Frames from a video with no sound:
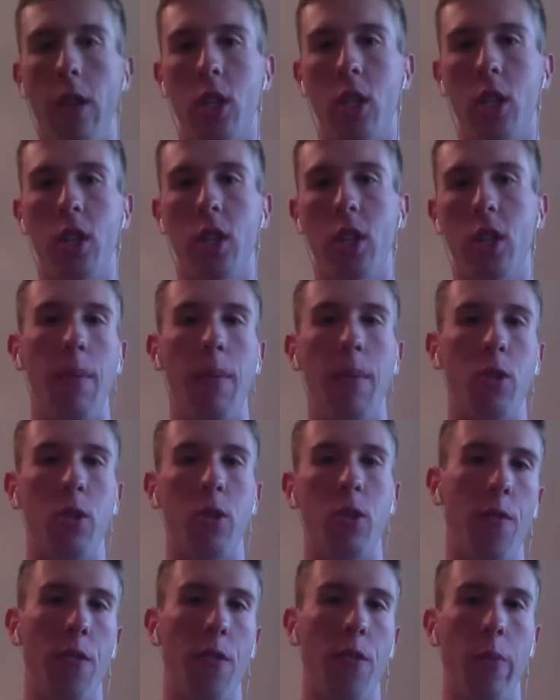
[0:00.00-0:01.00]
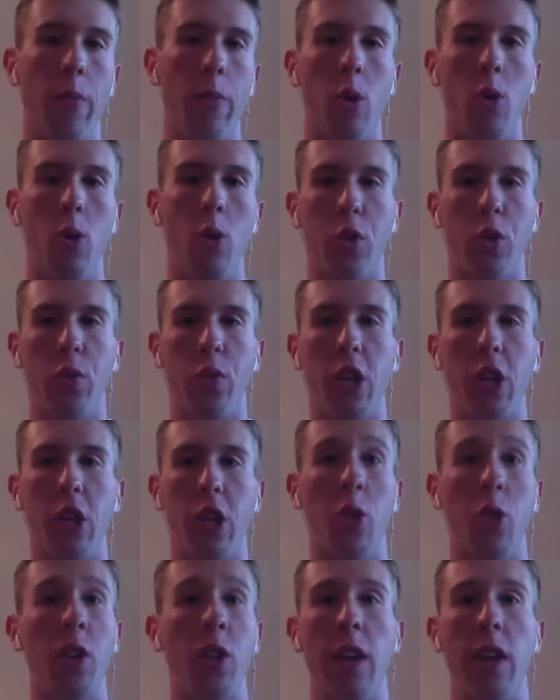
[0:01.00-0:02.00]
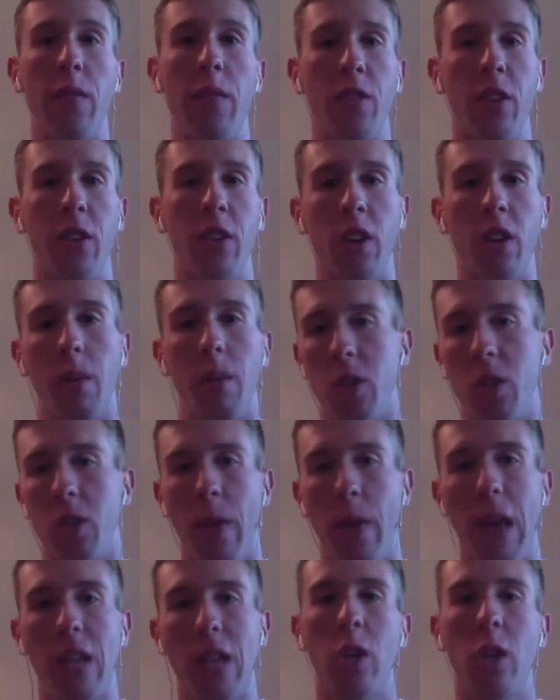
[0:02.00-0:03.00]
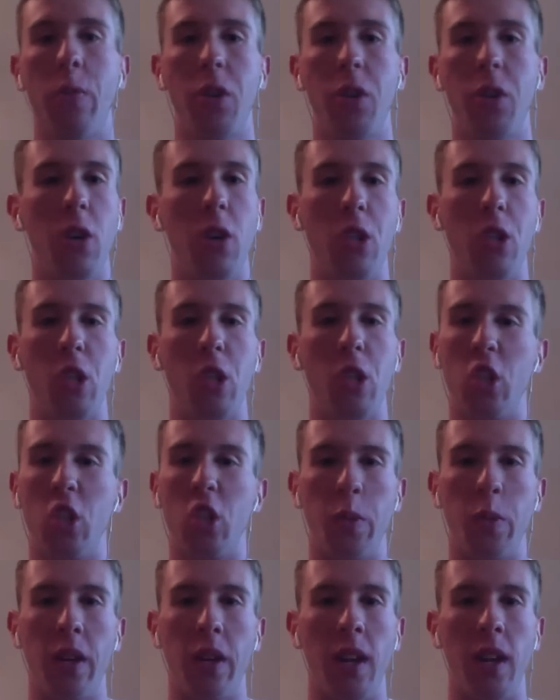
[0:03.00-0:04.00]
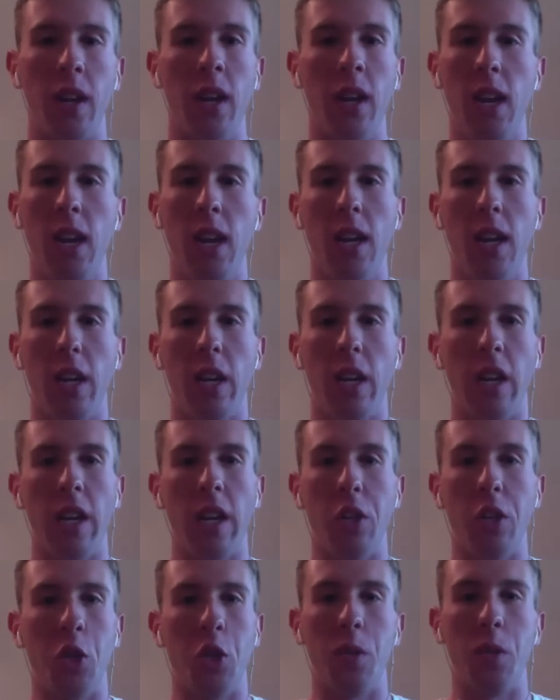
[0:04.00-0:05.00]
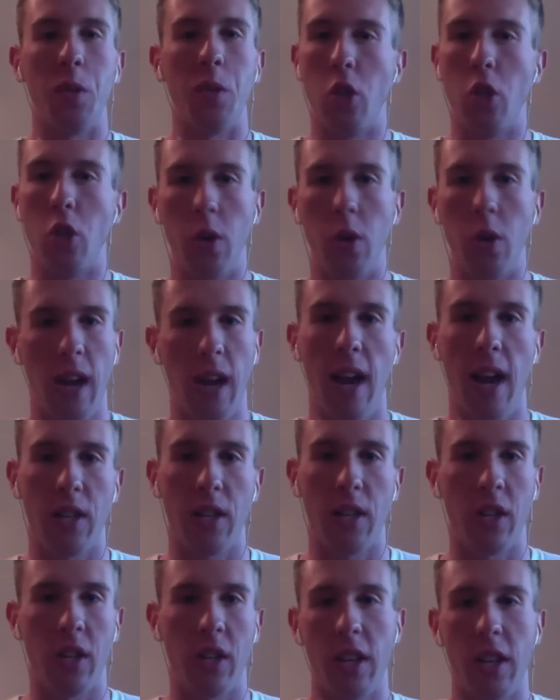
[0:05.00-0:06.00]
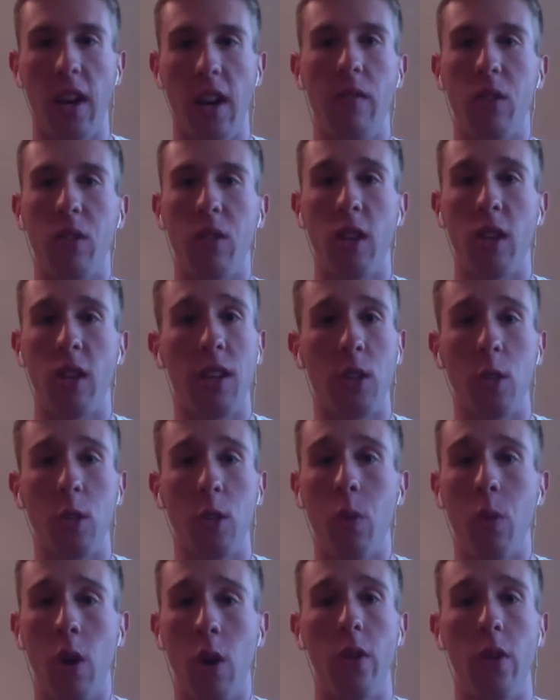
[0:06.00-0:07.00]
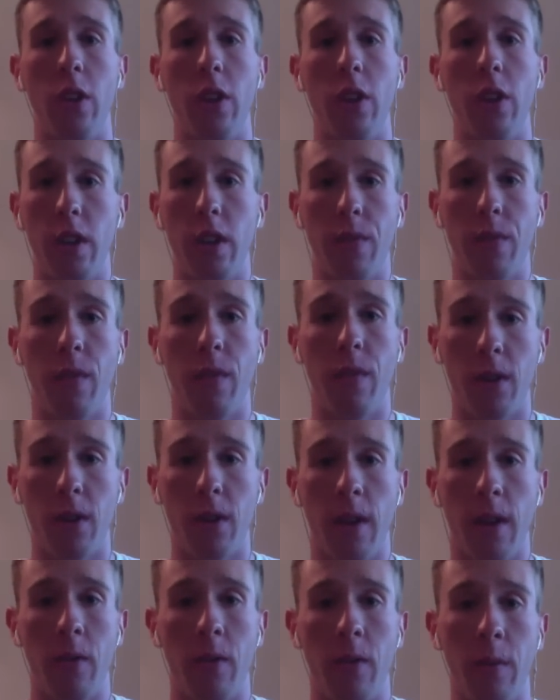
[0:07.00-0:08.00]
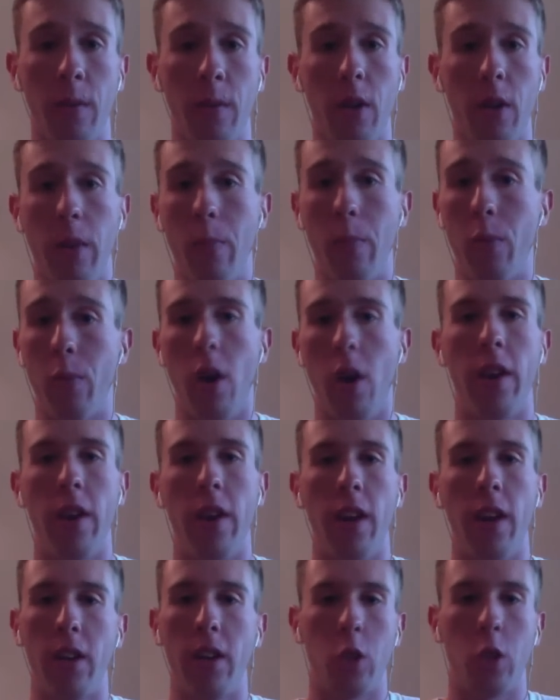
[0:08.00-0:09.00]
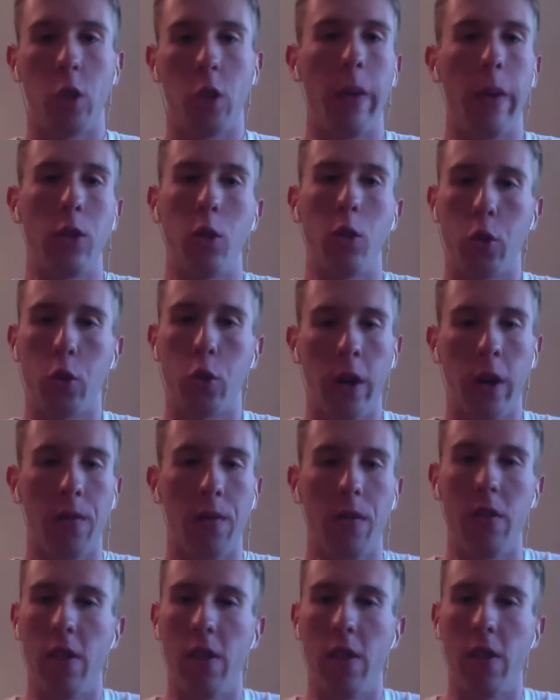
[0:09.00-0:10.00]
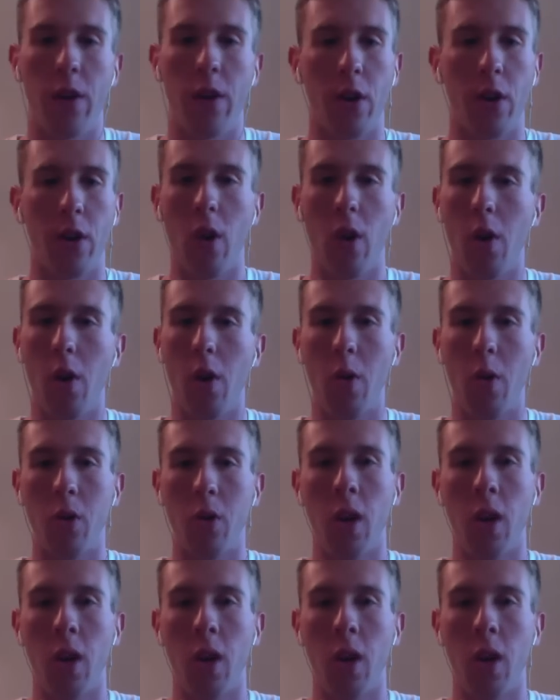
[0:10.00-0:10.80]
an opportunity for the Bulls to really clean everything up because the past couple of years it's just been so toxic, and it obviously got to the point where they needed to fire Tom Thibodeau. They brought in a special trainer for Derrick Rose,